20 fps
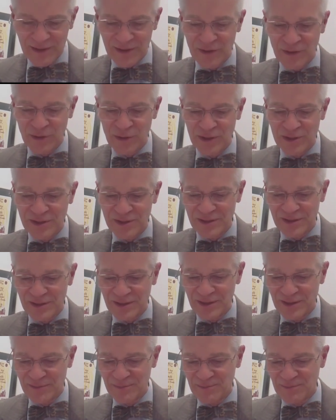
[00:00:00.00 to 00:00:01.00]
court
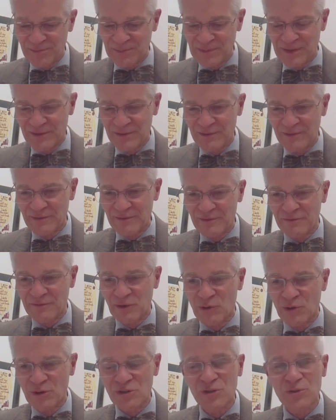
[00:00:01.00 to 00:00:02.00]

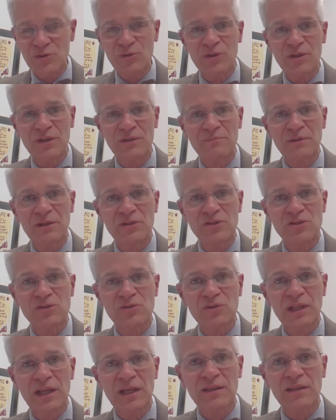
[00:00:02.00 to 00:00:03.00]
folks who
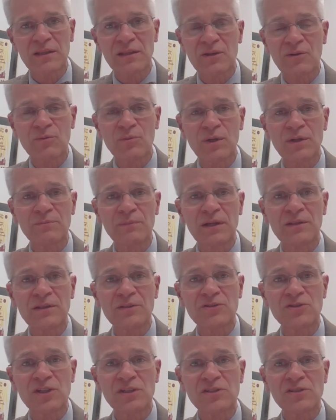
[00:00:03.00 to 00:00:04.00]
administer that, they're run by the
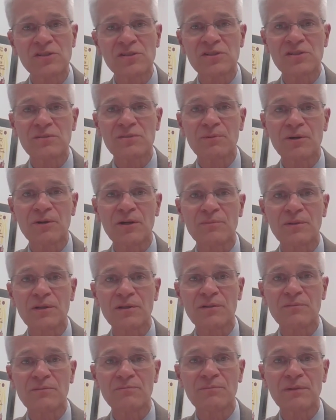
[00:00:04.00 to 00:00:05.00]
Justice Department,
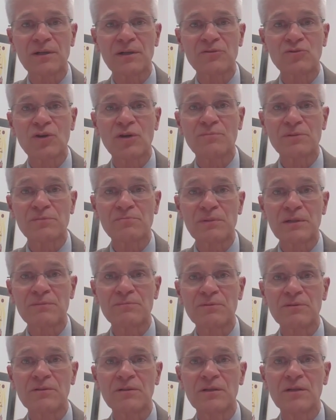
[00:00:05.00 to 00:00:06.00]
by Trump's
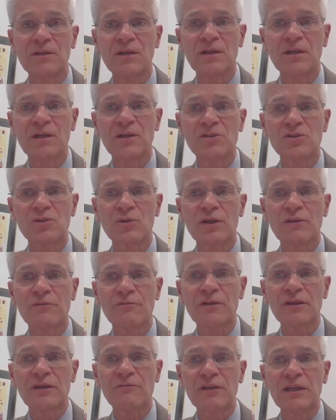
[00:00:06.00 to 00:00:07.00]
people. So
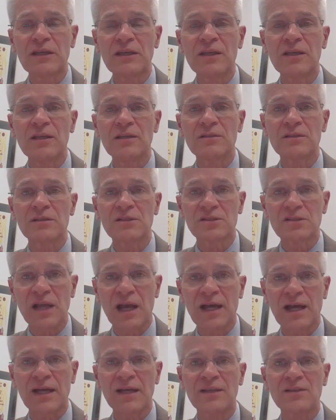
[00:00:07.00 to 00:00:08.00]
if he
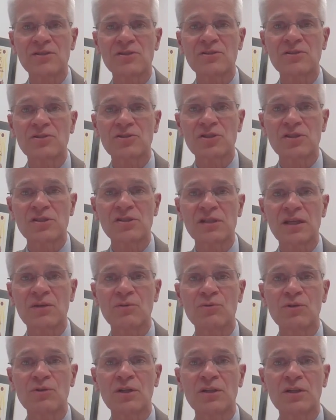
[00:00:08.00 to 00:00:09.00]
decides to just say,
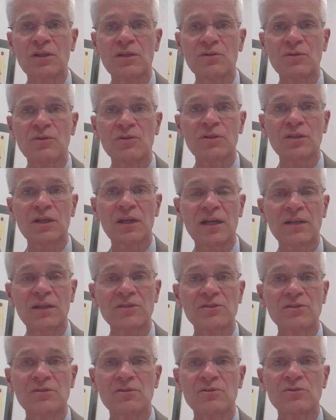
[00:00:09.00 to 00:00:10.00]
we're going to ignore the
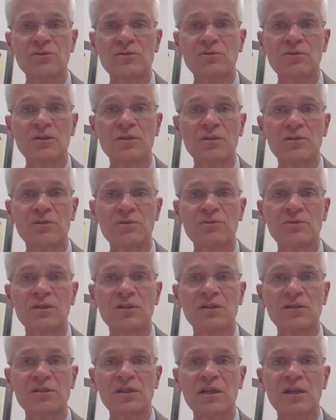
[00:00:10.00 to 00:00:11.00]
Constitution, we're going to do
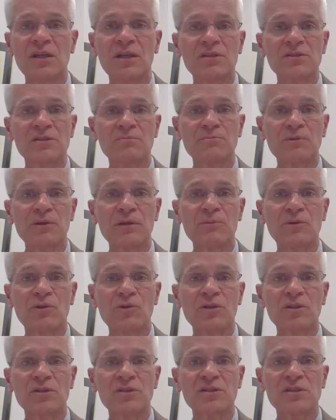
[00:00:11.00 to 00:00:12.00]
this, Supreme
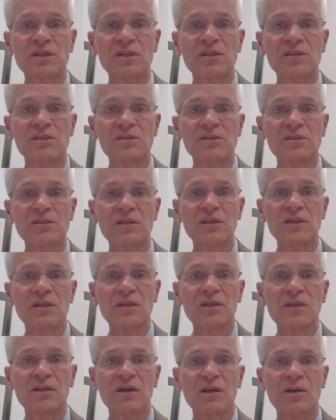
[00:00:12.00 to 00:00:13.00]
Court says,
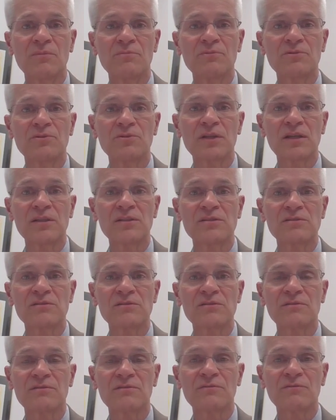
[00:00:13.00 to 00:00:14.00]
oh, that's
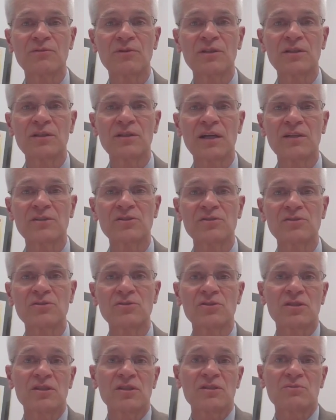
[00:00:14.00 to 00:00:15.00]
avoiding
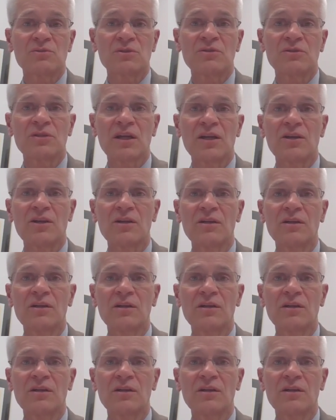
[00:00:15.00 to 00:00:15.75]
Constitution, we don't care.